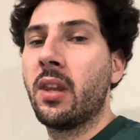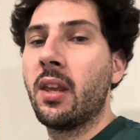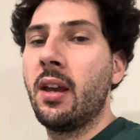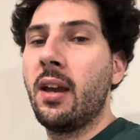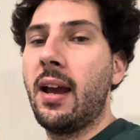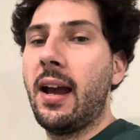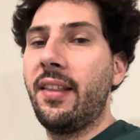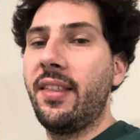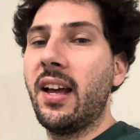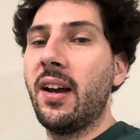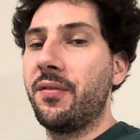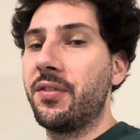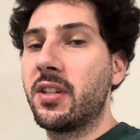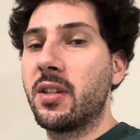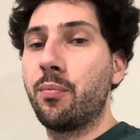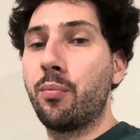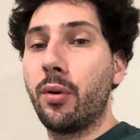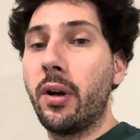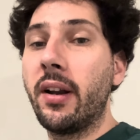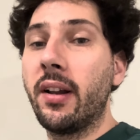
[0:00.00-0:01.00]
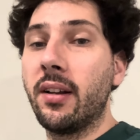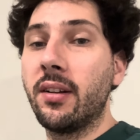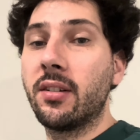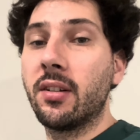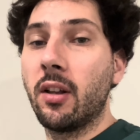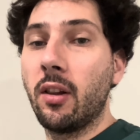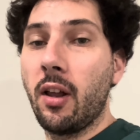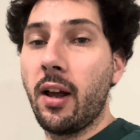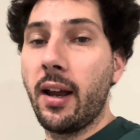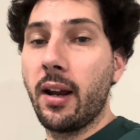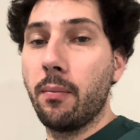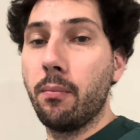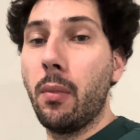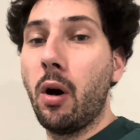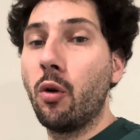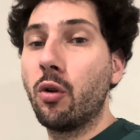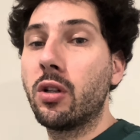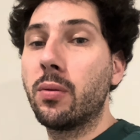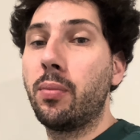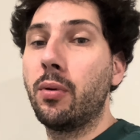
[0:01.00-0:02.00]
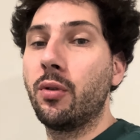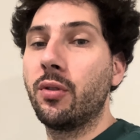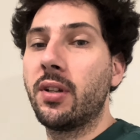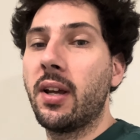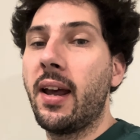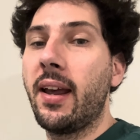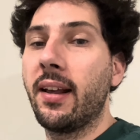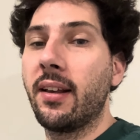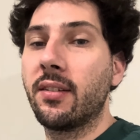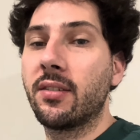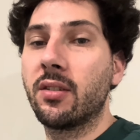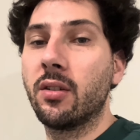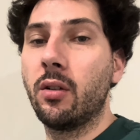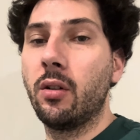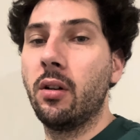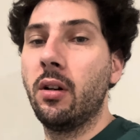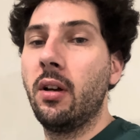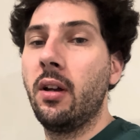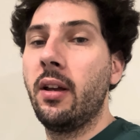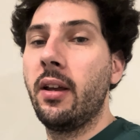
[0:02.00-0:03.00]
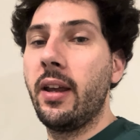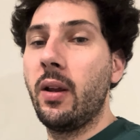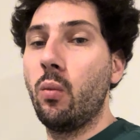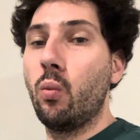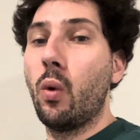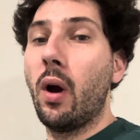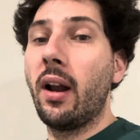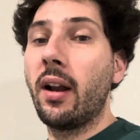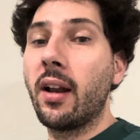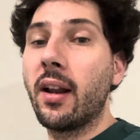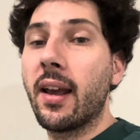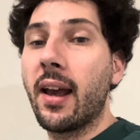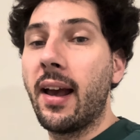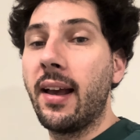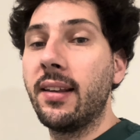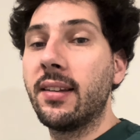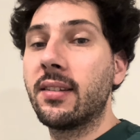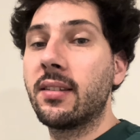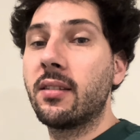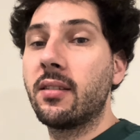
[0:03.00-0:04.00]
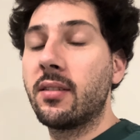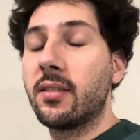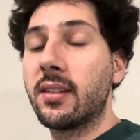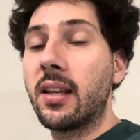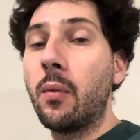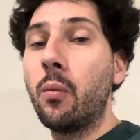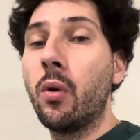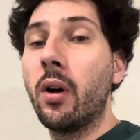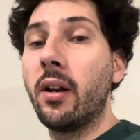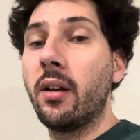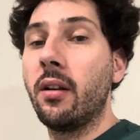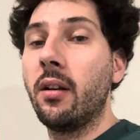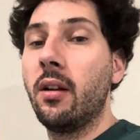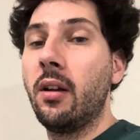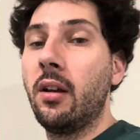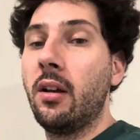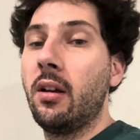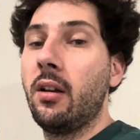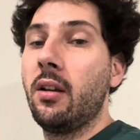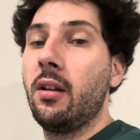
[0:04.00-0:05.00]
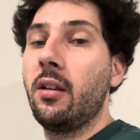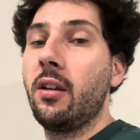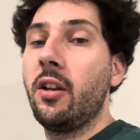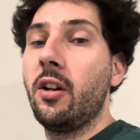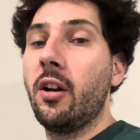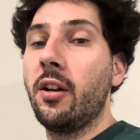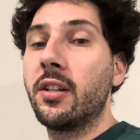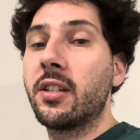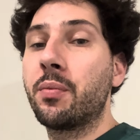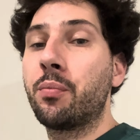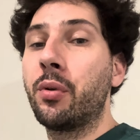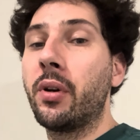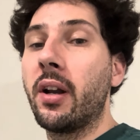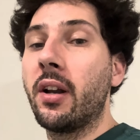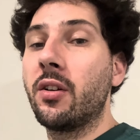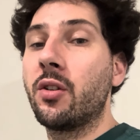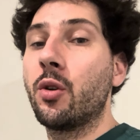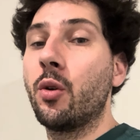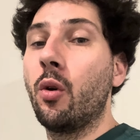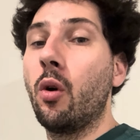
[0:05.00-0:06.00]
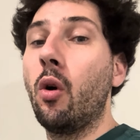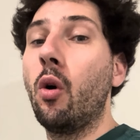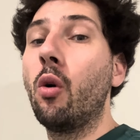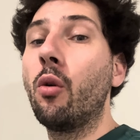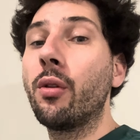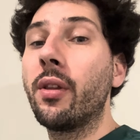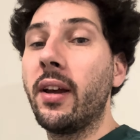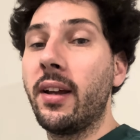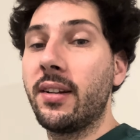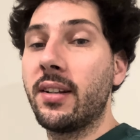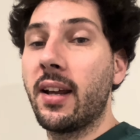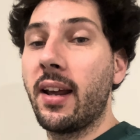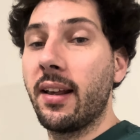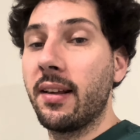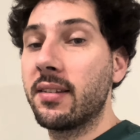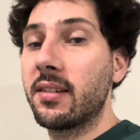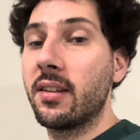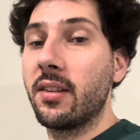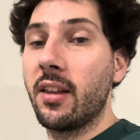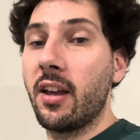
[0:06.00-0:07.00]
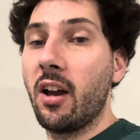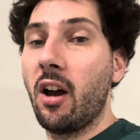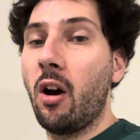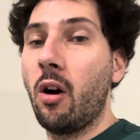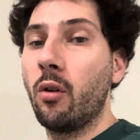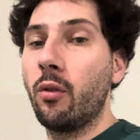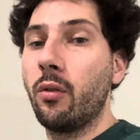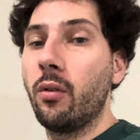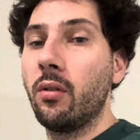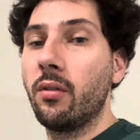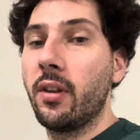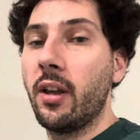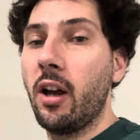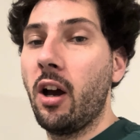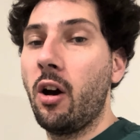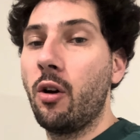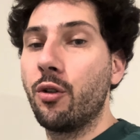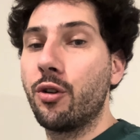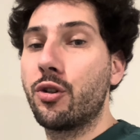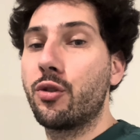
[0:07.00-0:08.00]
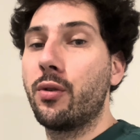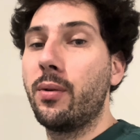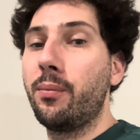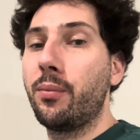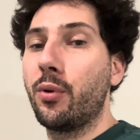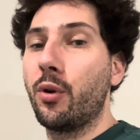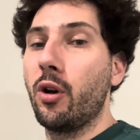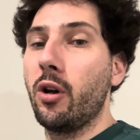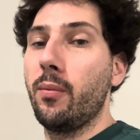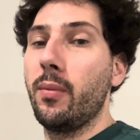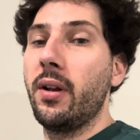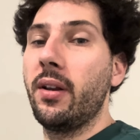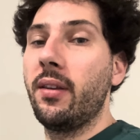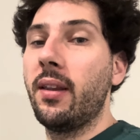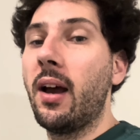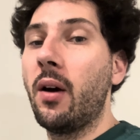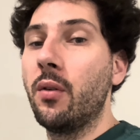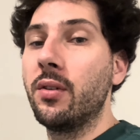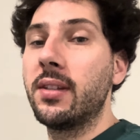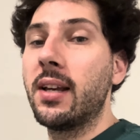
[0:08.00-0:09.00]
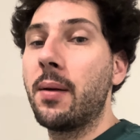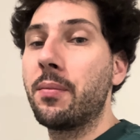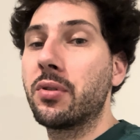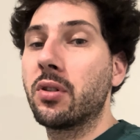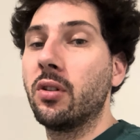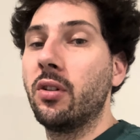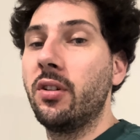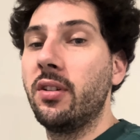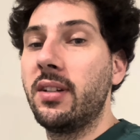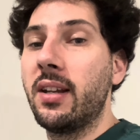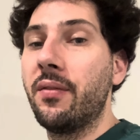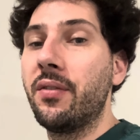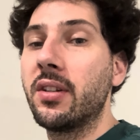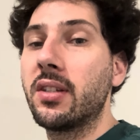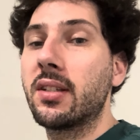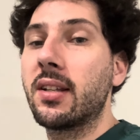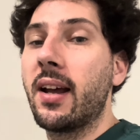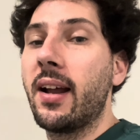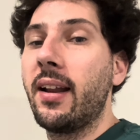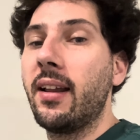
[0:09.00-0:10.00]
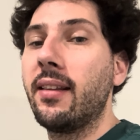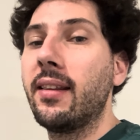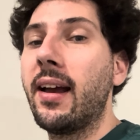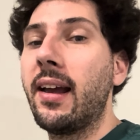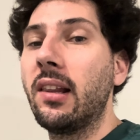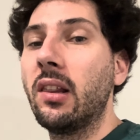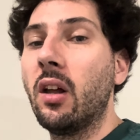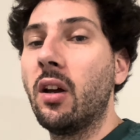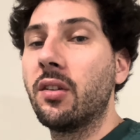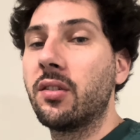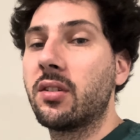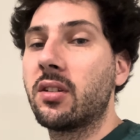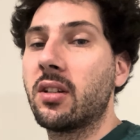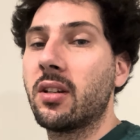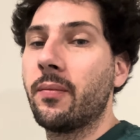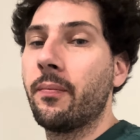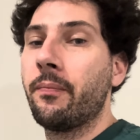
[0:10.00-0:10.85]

and they've spread it to like multiple tanks, or in one case, someone spread it to all their tanks in their whole shrimp room, and that was absolutely devastating. They lost